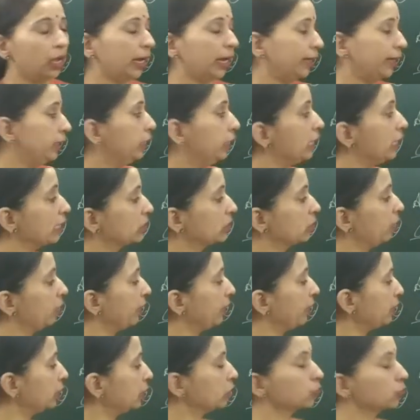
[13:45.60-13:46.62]
and we
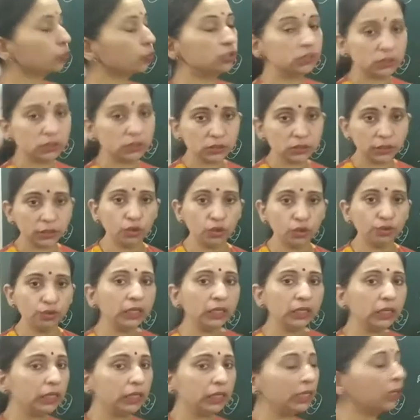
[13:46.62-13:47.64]
explained this process into the
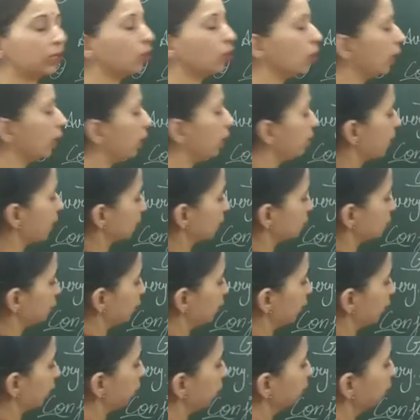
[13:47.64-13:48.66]
E. coli
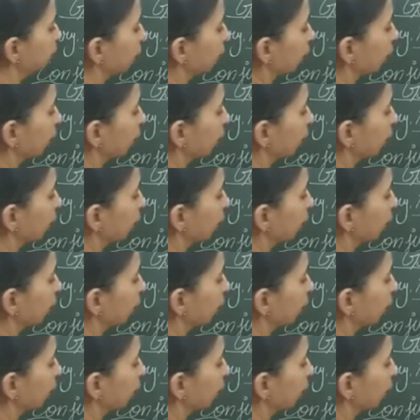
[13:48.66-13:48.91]
bacteria.